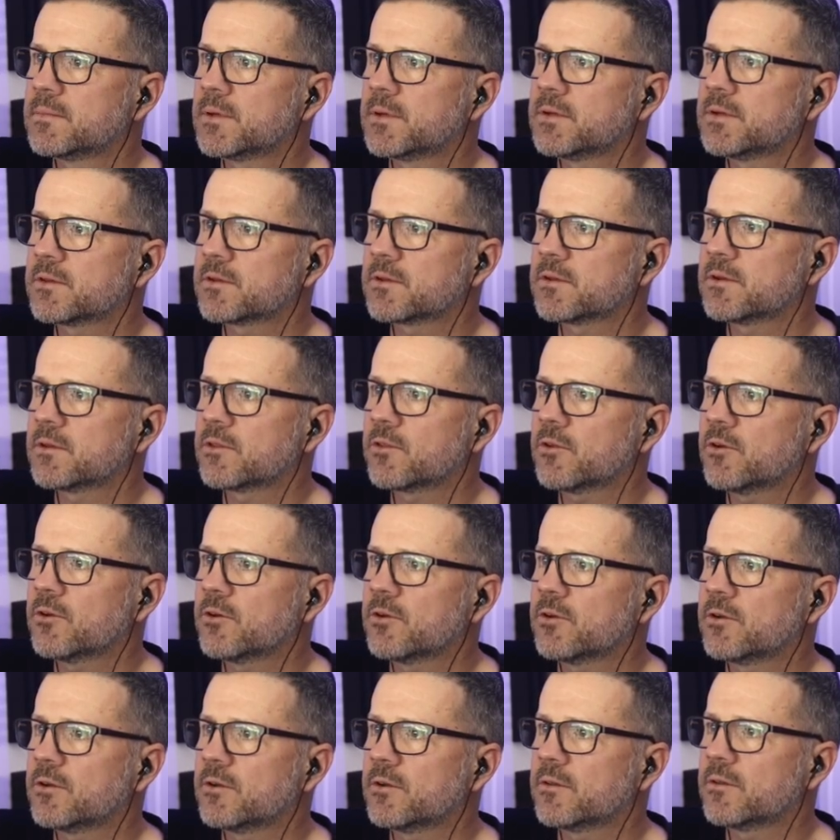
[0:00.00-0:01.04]
Just going to
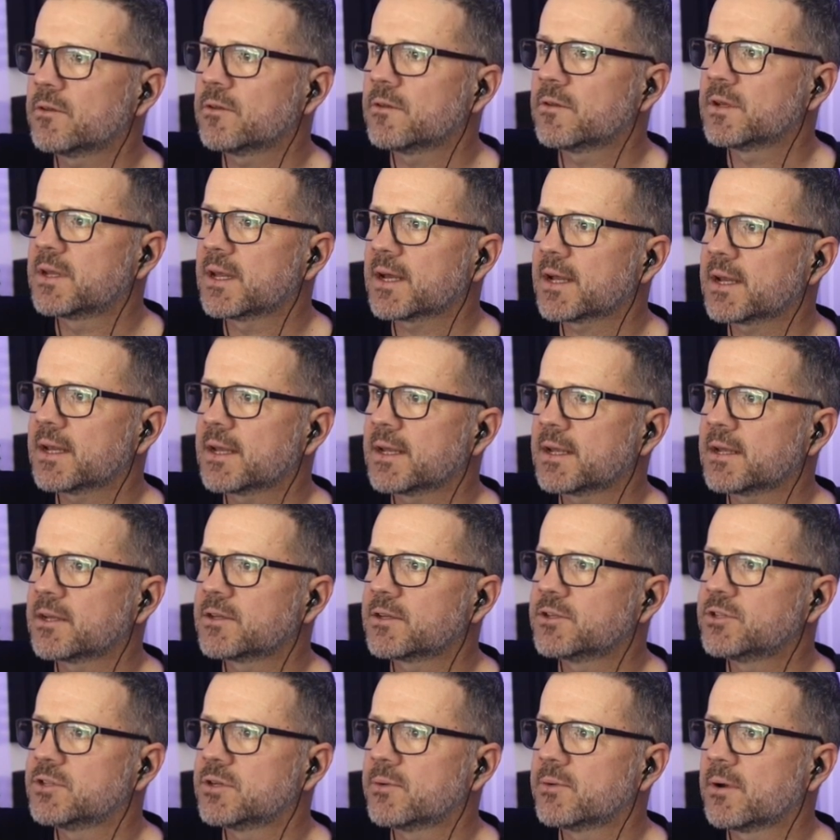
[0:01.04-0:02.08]
turn the Decklink
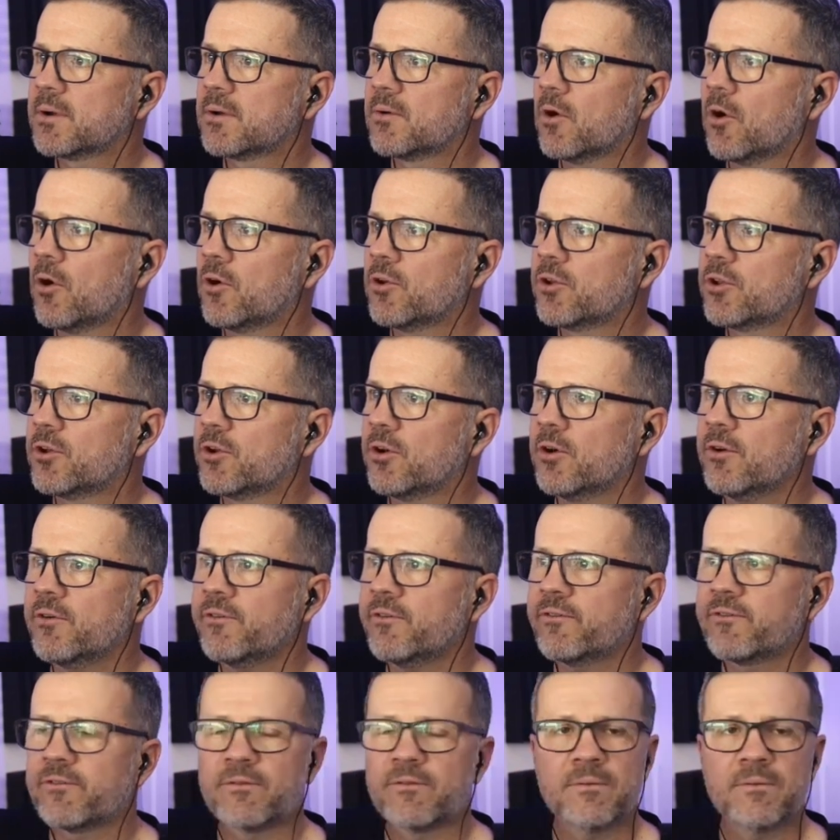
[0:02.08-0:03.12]
Duo on and
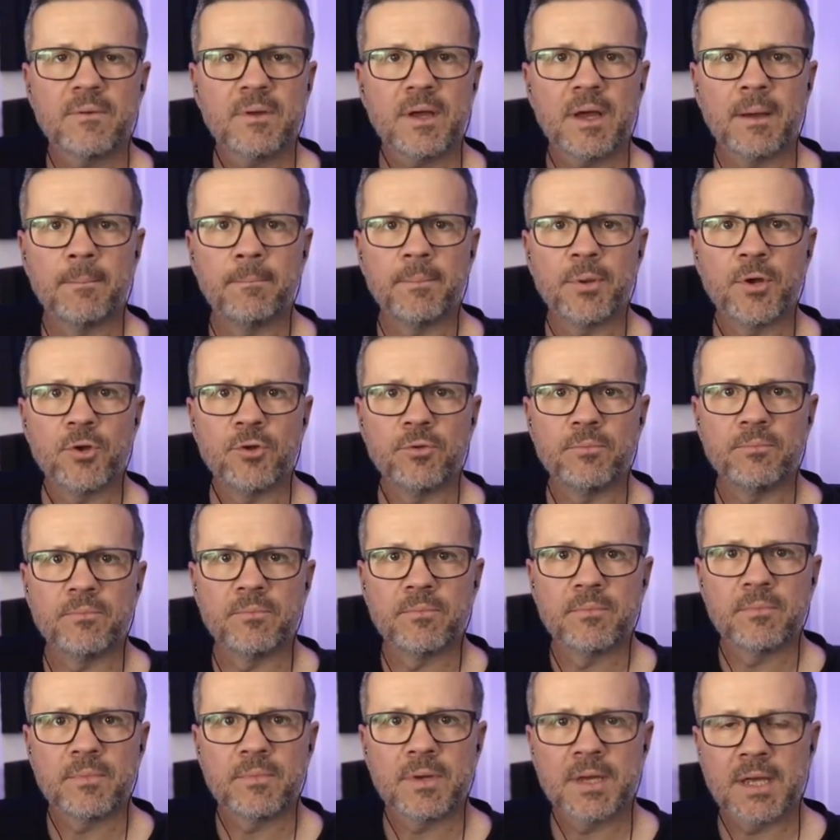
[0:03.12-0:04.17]
off, and
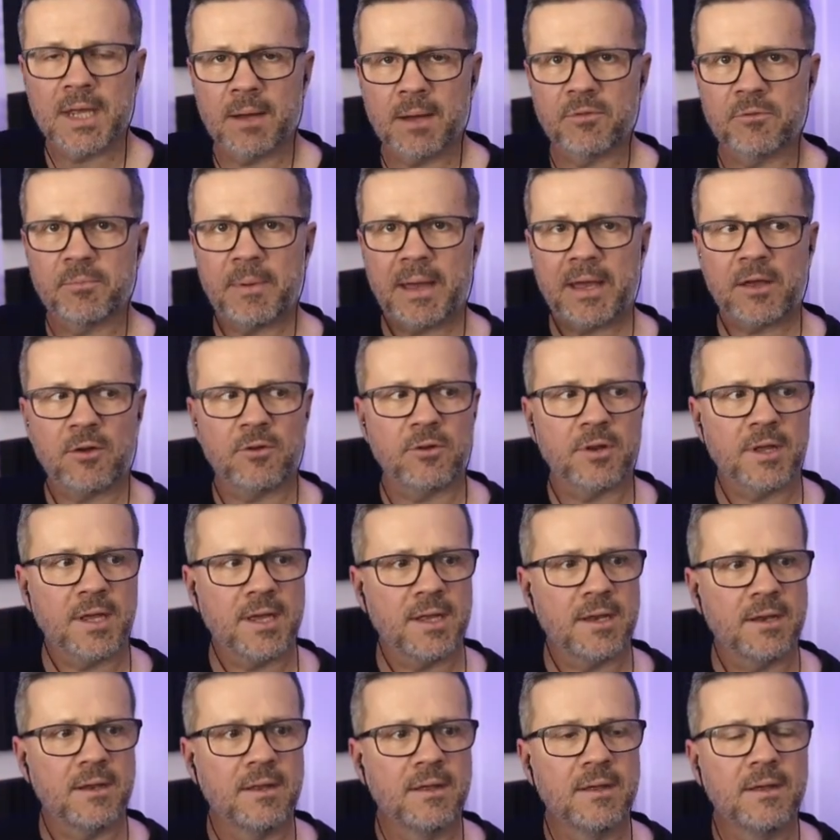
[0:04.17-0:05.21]
boom, it comes back on
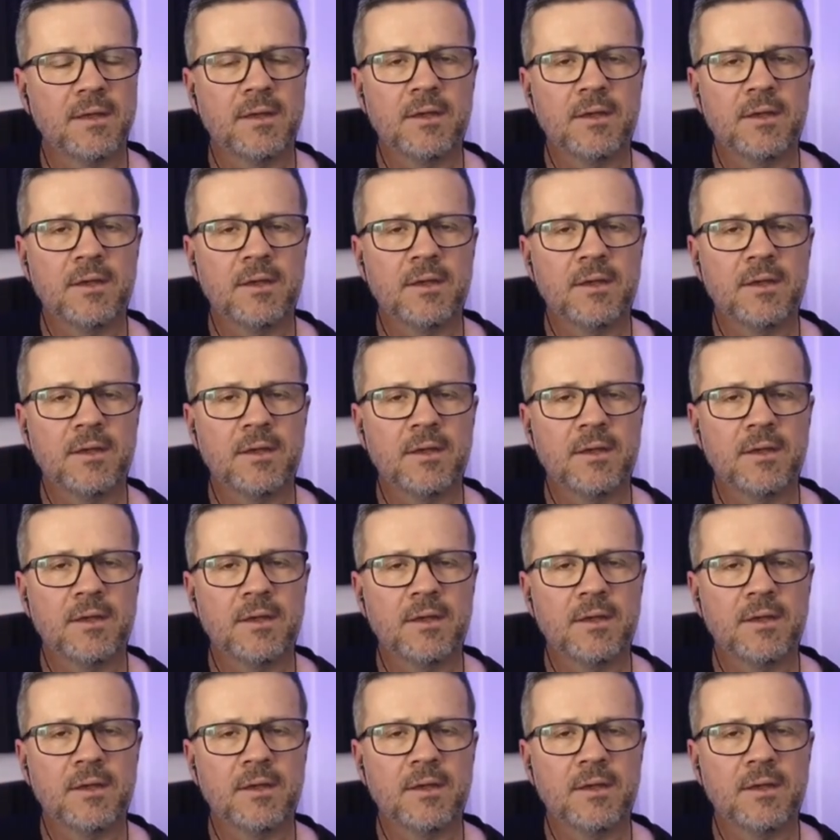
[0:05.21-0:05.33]
again.